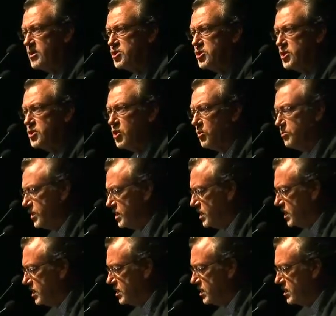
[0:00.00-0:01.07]
And she told me
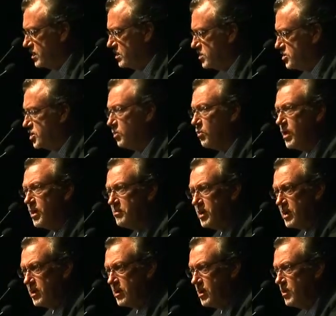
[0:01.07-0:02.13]
that she wanted
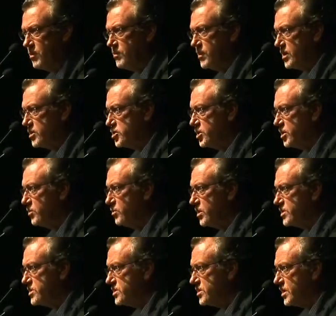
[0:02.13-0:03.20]
me to know that she
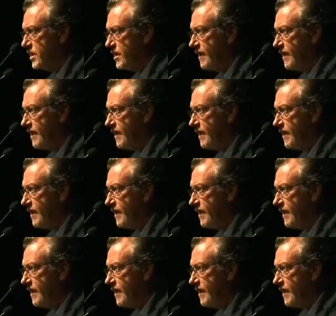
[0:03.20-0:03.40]
was,